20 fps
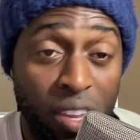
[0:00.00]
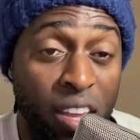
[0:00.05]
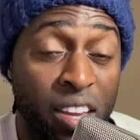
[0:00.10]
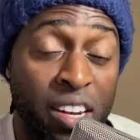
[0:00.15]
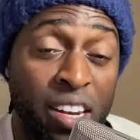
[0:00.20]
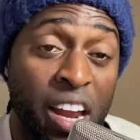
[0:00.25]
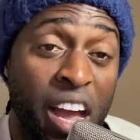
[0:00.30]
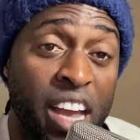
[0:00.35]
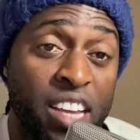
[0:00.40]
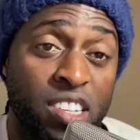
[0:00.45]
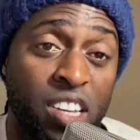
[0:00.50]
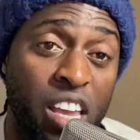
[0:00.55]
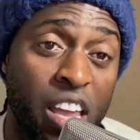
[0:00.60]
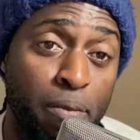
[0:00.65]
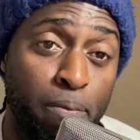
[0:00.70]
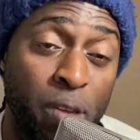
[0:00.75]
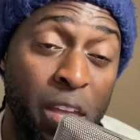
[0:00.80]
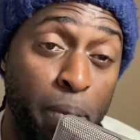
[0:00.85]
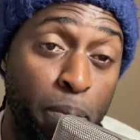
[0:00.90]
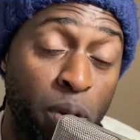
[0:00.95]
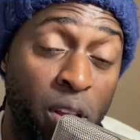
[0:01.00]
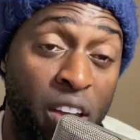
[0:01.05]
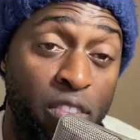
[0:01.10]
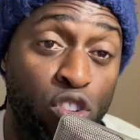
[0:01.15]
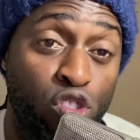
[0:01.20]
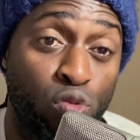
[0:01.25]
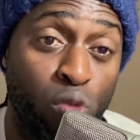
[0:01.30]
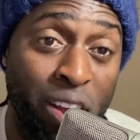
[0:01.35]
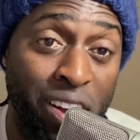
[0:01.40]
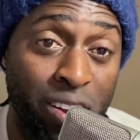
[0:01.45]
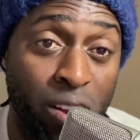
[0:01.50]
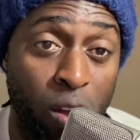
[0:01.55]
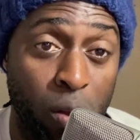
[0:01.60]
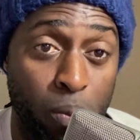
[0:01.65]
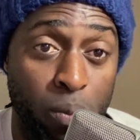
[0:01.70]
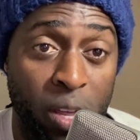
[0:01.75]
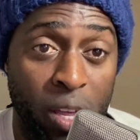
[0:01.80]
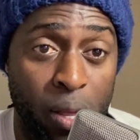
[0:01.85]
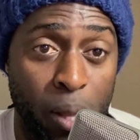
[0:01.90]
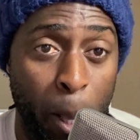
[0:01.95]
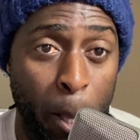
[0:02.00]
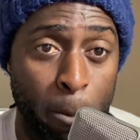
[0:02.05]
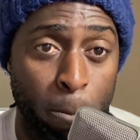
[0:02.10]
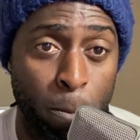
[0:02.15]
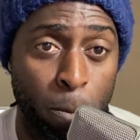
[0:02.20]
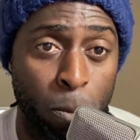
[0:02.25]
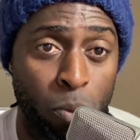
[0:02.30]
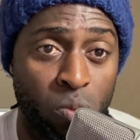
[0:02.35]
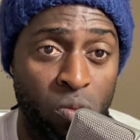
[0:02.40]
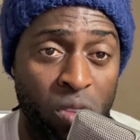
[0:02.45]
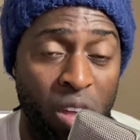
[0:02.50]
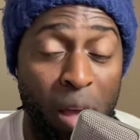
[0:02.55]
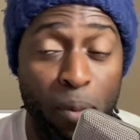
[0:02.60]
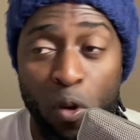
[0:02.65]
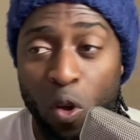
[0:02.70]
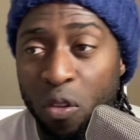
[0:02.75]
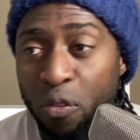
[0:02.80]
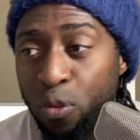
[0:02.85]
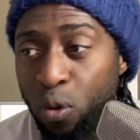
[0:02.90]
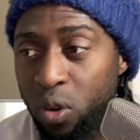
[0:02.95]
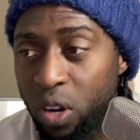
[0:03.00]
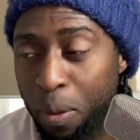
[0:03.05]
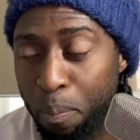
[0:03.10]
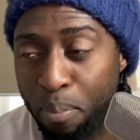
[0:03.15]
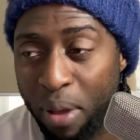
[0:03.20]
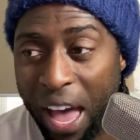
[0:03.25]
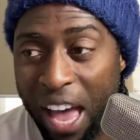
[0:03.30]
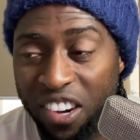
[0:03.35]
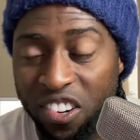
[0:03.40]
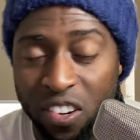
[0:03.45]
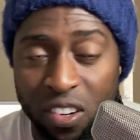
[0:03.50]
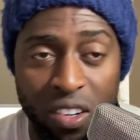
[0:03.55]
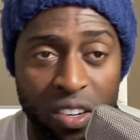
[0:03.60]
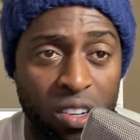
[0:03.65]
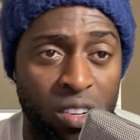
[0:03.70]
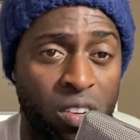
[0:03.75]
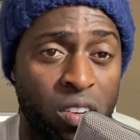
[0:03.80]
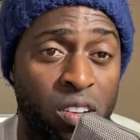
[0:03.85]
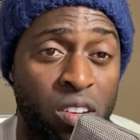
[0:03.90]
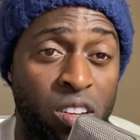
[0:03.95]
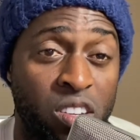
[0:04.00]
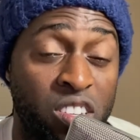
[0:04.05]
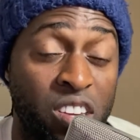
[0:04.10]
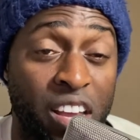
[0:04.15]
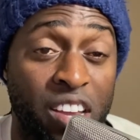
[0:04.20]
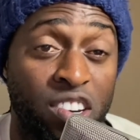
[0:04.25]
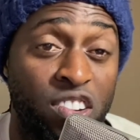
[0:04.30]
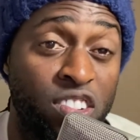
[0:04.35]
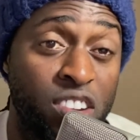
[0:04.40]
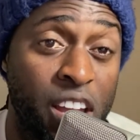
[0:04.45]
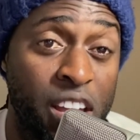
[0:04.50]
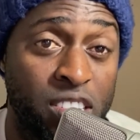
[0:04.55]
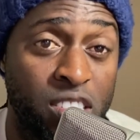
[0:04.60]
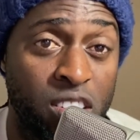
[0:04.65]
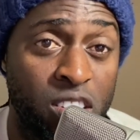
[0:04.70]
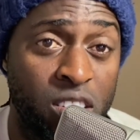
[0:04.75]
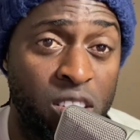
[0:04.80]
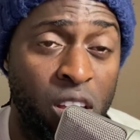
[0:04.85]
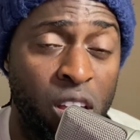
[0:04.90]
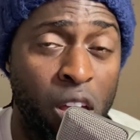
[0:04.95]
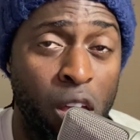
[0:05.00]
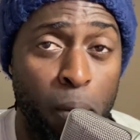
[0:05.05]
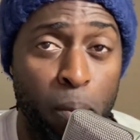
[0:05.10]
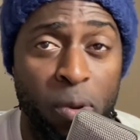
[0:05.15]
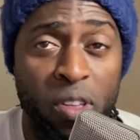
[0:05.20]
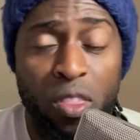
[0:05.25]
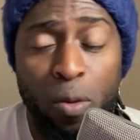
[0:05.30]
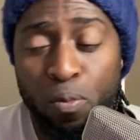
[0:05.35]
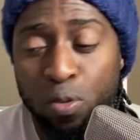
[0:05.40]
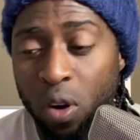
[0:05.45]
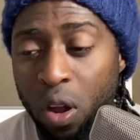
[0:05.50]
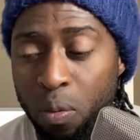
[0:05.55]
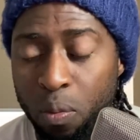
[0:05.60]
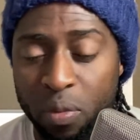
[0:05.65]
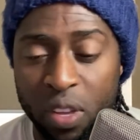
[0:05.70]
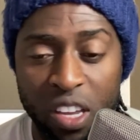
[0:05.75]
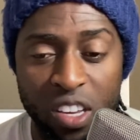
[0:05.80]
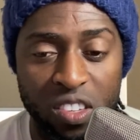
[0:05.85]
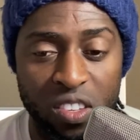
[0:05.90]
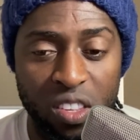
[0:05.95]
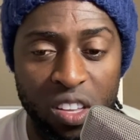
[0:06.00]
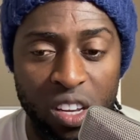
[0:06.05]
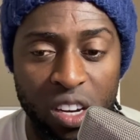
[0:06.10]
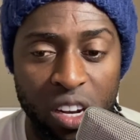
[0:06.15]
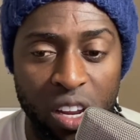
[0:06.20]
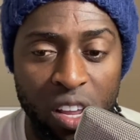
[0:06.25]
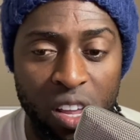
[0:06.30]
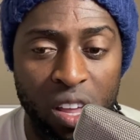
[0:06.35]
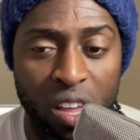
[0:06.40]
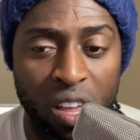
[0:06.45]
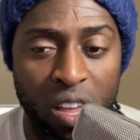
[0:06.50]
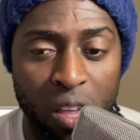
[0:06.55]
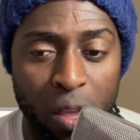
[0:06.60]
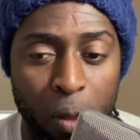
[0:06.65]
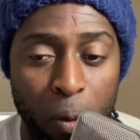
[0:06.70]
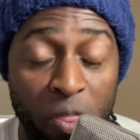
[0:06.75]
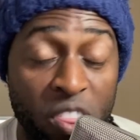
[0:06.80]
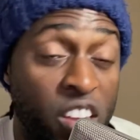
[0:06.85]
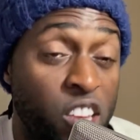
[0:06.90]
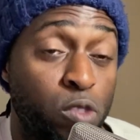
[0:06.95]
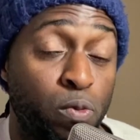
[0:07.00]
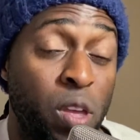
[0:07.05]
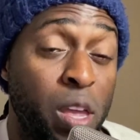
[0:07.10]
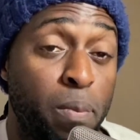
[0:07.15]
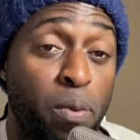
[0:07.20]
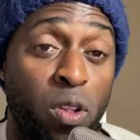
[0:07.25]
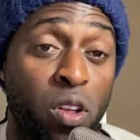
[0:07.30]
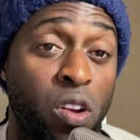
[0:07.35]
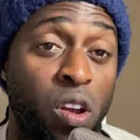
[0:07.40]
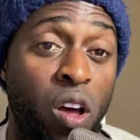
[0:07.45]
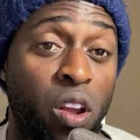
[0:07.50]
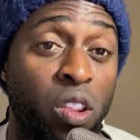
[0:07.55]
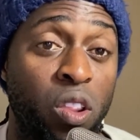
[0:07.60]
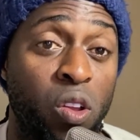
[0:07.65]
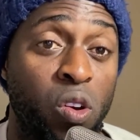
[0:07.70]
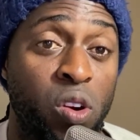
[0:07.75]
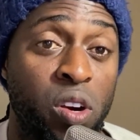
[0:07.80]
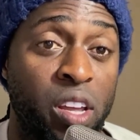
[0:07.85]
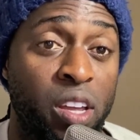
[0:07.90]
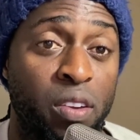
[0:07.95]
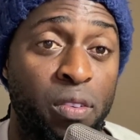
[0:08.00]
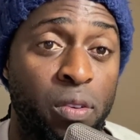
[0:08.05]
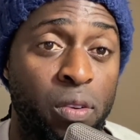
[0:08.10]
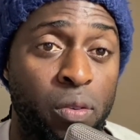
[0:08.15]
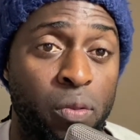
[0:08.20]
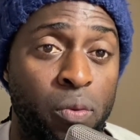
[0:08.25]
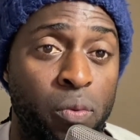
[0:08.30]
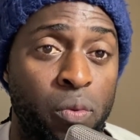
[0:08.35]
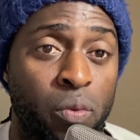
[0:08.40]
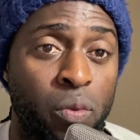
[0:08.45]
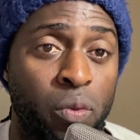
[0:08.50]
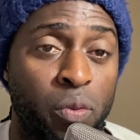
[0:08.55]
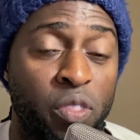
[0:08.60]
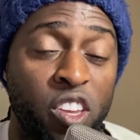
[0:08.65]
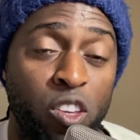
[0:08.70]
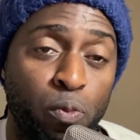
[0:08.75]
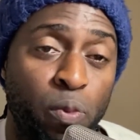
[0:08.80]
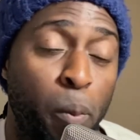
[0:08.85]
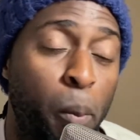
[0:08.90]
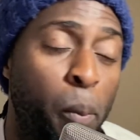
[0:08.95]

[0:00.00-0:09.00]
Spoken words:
nice if people have treaded on me. I'm all for compassion, second chances. But the problem is that these people are not learning. These